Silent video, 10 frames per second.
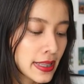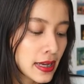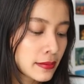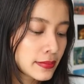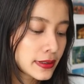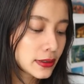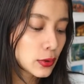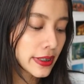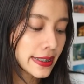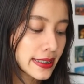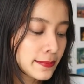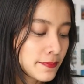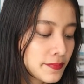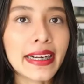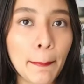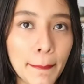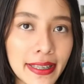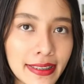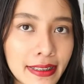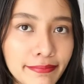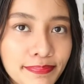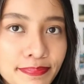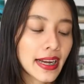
number 20, carpeta.